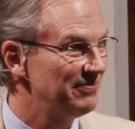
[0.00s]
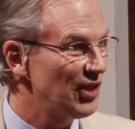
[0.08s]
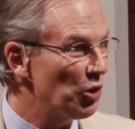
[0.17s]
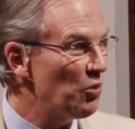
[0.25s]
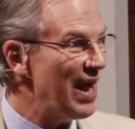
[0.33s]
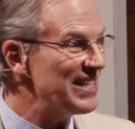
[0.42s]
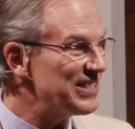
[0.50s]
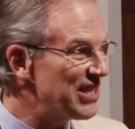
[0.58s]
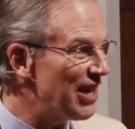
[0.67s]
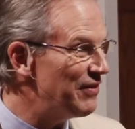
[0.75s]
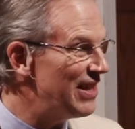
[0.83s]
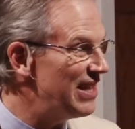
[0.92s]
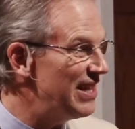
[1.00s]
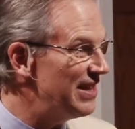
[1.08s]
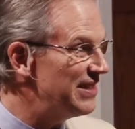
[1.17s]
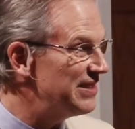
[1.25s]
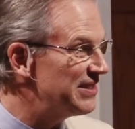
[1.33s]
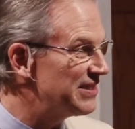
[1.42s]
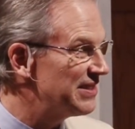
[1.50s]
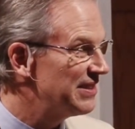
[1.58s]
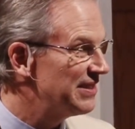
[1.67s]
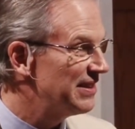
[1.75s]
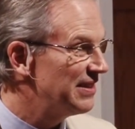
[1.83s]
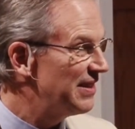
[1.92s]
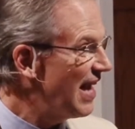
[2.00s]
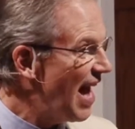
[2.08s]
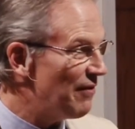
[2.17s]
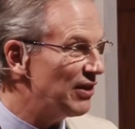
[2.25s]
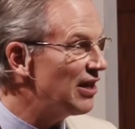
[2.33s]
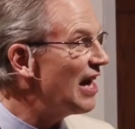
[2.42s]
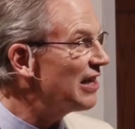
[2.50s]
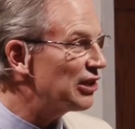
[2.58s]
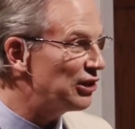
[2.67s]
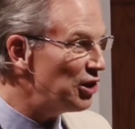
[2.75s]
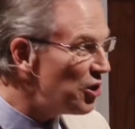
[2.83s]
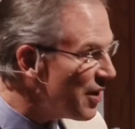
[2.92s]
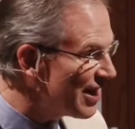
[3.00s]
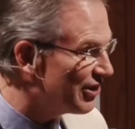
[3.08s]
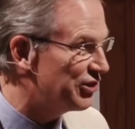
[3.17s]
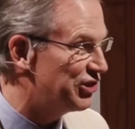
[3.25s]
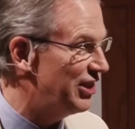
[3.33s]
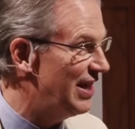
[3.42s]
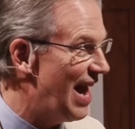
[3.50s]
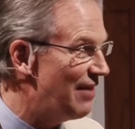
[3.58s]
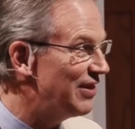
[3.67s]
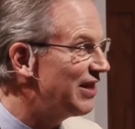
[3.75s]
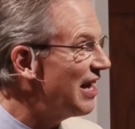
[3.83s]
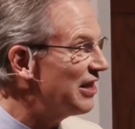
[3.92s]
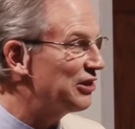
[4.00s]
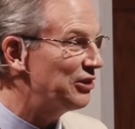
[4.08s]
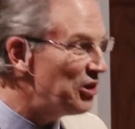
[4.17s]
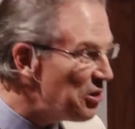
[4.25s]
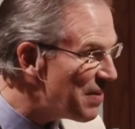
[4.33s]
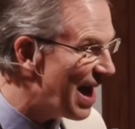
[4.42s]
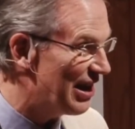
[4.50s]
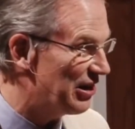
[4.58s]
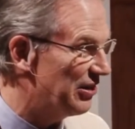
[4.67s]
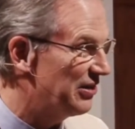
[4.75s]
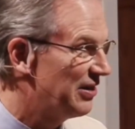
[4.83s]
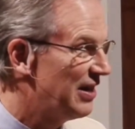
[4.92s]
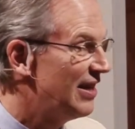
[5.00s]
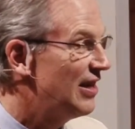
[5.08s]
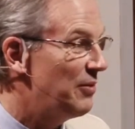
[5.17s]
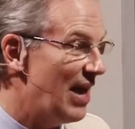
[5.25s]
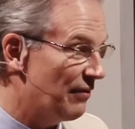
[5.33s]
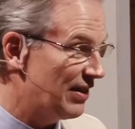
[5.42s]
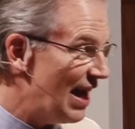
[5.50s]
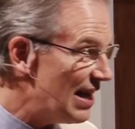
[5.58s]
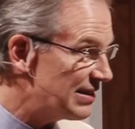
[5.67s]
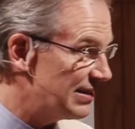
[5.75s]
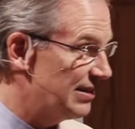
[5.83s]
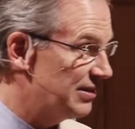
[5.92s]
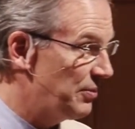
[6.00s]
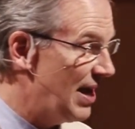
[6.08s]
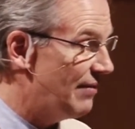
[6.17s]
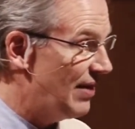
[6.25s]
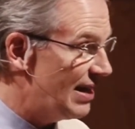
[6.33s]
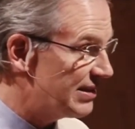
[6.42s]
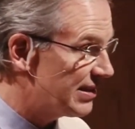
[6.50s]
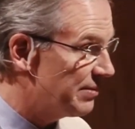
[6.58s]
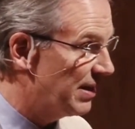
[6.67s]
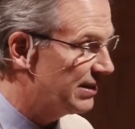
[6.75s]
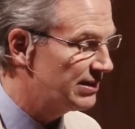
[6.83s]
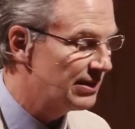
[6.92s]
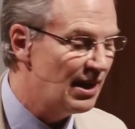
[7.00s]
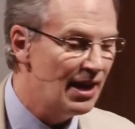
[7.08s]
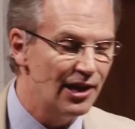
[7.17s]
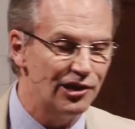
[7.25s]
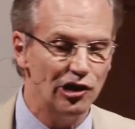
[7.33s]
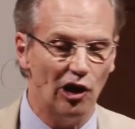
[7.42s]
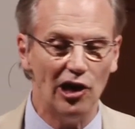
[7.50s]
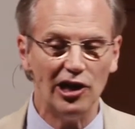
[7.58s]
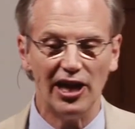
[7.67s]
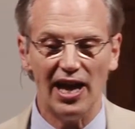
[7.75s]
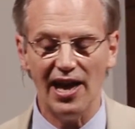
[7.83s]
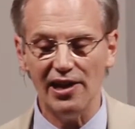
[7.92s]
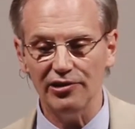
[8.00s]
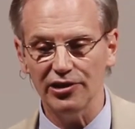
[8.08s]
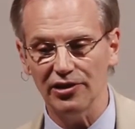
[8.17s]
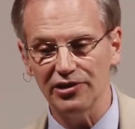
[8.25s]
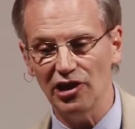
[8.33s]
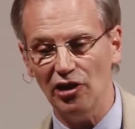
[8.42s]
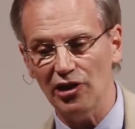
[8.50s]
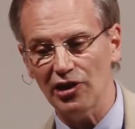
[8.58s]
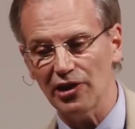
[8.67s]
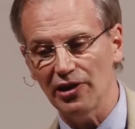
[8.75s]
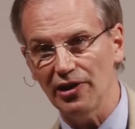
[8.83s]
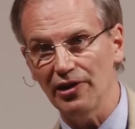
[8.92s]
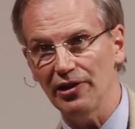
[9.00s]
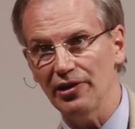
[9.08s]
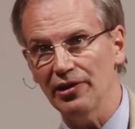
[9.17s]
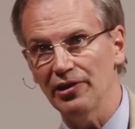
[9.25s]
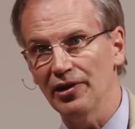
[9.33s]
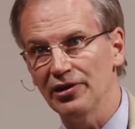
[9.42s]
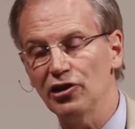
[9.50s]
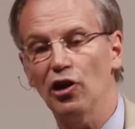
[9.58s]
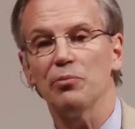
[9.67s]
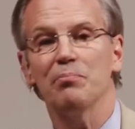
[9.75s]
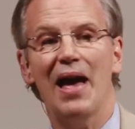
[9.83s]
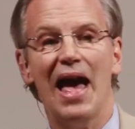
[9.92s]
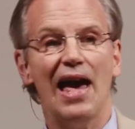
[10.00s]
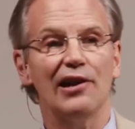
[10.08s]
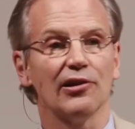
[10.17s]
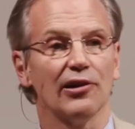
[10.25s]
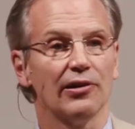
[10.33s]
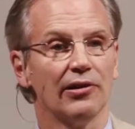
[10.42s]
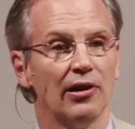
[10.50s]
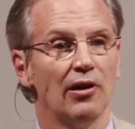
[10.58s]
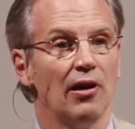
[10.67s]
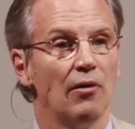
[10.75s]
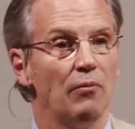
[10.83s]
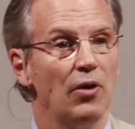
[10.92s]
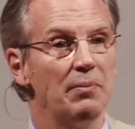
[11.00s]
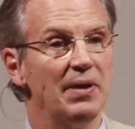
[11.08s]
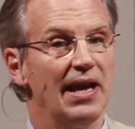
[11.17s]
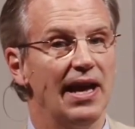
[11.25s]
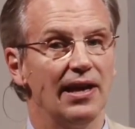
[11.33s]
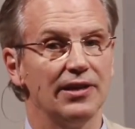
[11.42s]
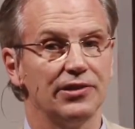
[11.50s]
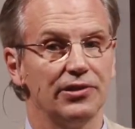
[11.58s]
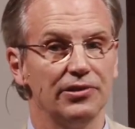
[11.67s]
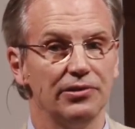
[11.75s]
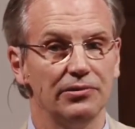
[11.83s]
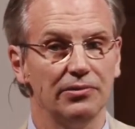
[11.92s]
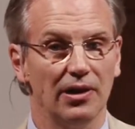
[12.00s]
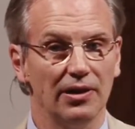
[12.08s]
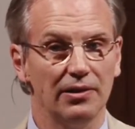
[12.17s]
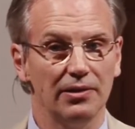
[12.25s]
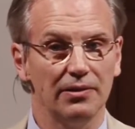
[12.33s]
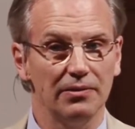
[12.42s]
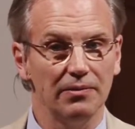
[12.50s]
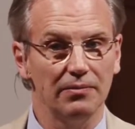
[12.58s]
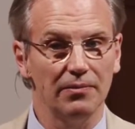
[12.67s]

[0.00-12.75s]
The rest of it is haven't got a clue energy, haven't got a clue matter. Now, we have guesses, we have estimates. Dark, ener- dark, uh, dark matter, we began to uh,